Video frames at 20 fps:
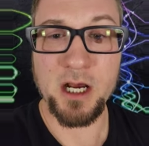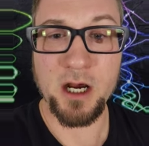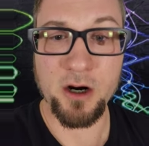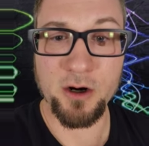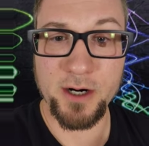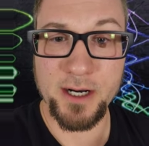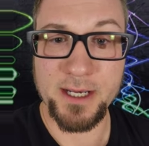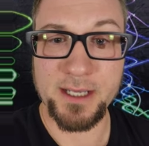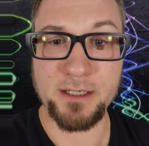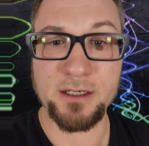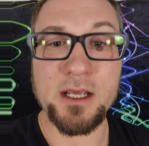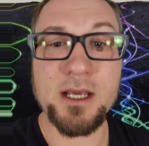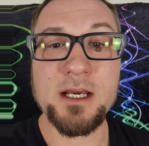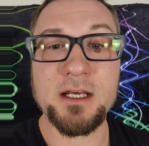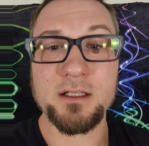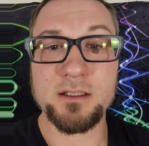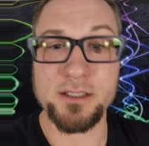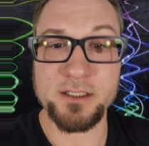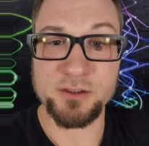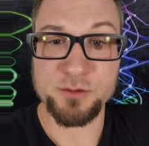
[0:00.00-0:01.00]
All right,
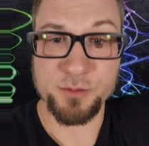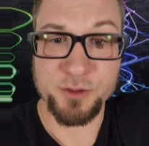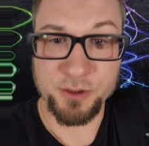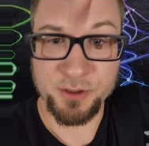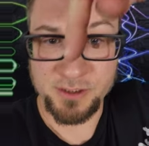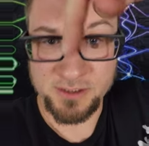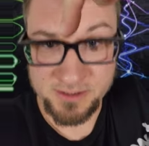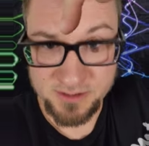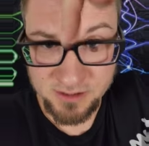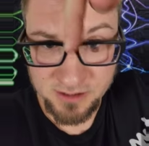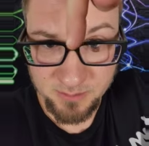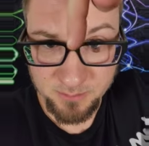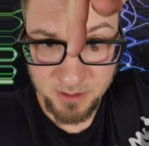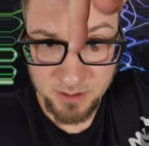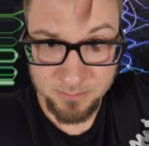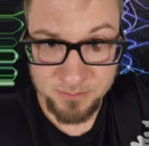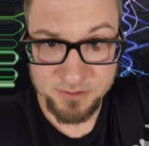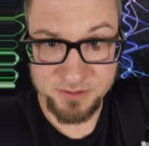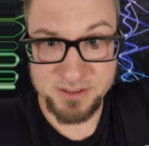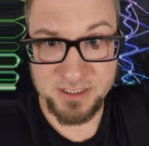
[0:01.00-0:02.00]
links where you can listen to
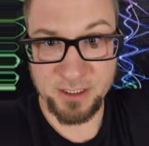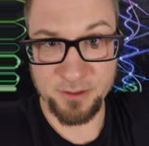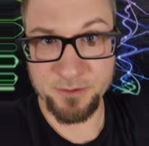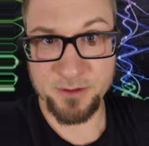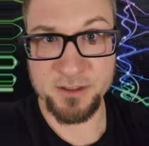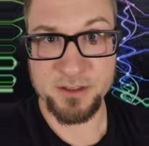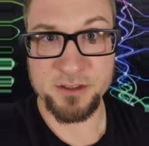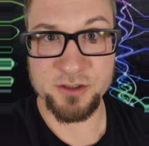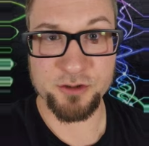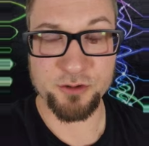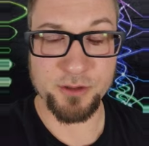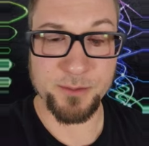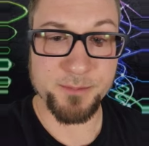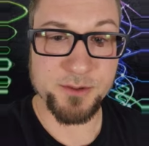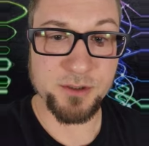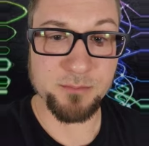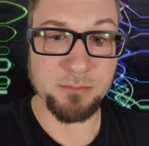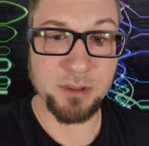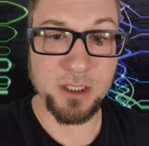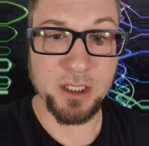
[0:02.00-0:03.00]
Bubbles down in the
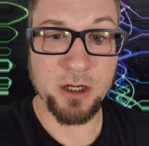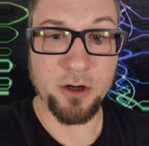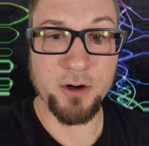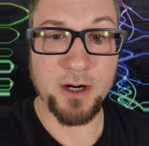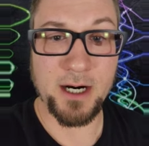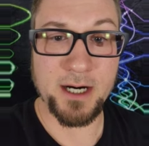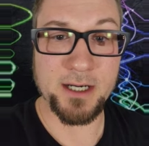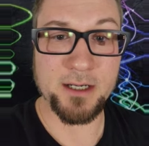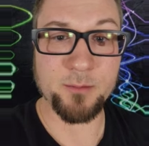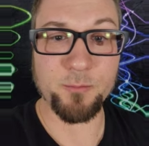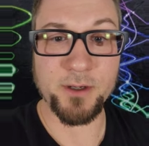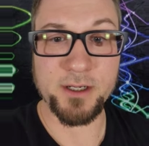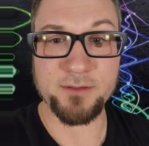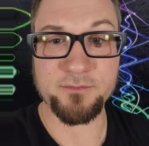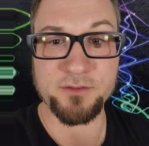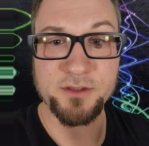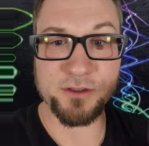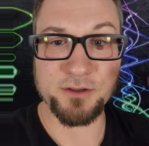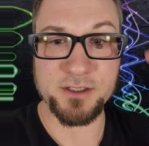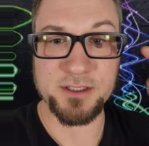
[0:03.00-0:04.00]
description below. I am
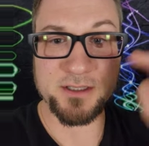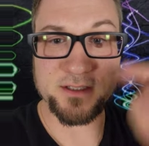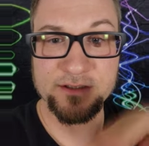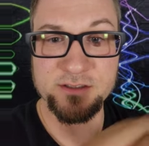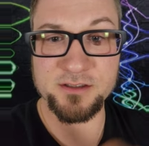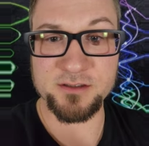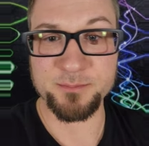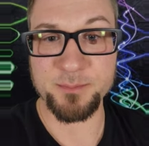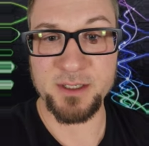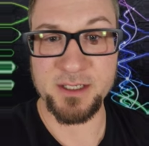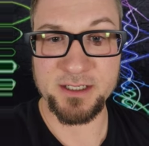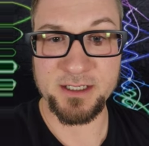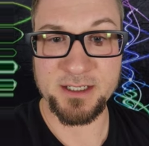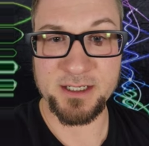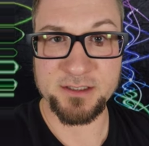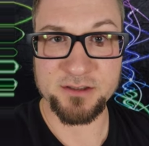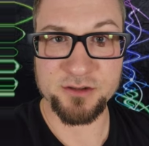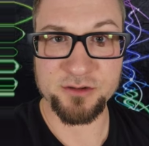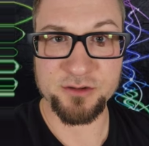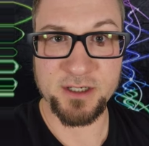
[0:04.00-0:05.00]
Wave Theory. This has been
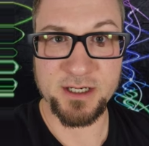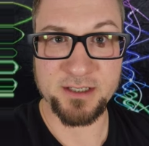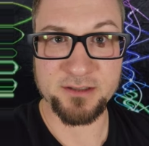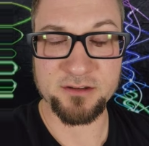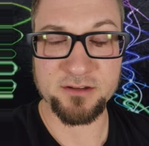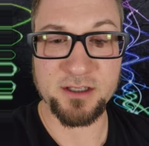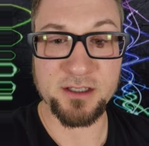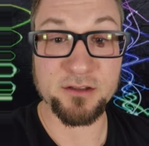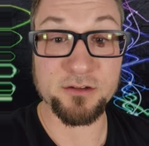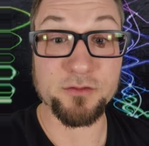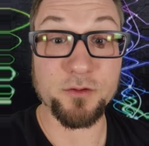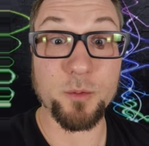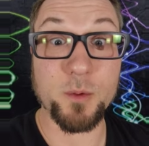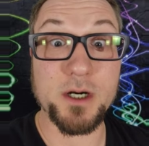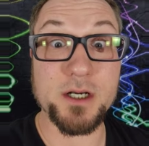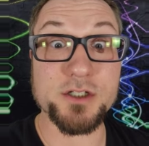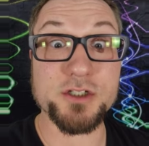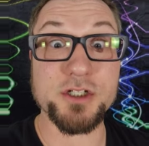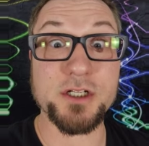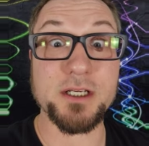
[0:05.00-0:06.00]
Guest Tracks. Thanks for
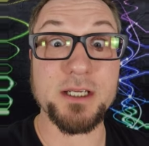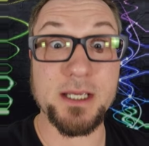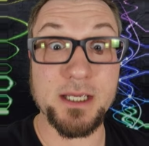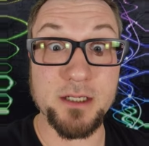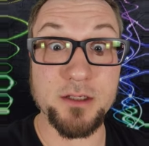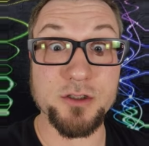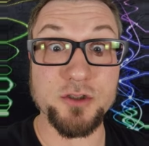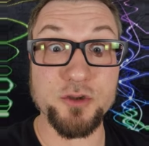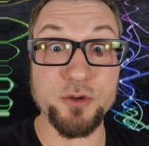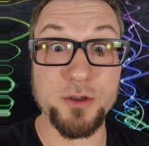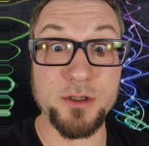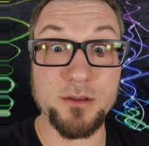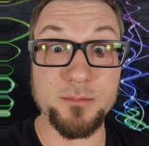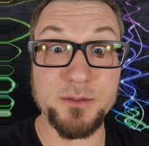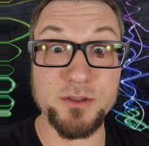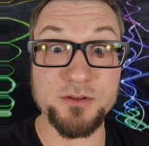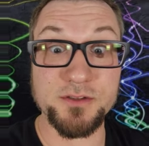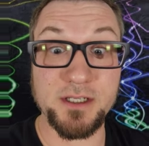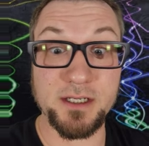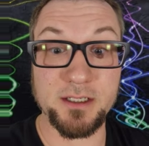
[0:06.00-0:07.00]
watching and enjoy the
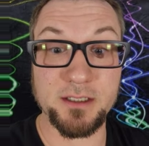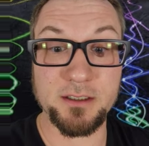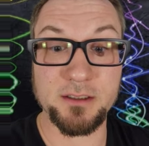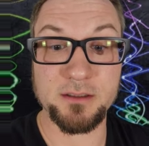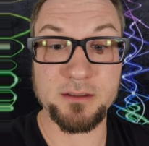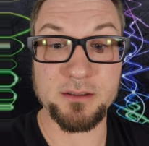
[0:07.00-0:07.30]
music.